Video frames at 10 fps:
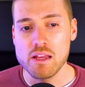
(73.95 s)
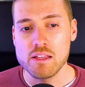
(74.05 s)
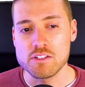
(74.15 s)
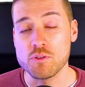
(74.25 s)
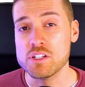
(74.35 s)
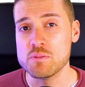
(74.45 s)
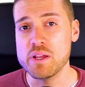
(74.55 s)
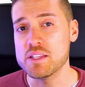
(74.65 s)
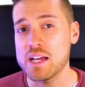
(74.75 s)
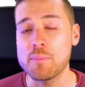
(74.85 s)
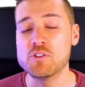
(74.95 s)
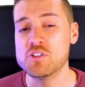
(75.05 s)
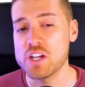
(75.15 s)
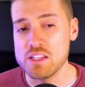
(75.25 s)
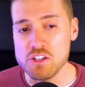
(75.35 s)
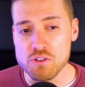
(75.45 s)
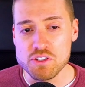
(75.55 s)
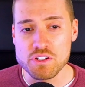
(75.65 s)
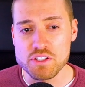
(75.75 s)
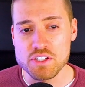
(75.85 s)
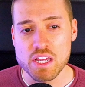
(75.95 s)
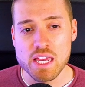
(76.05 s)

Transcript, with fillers: so this means up to ten users,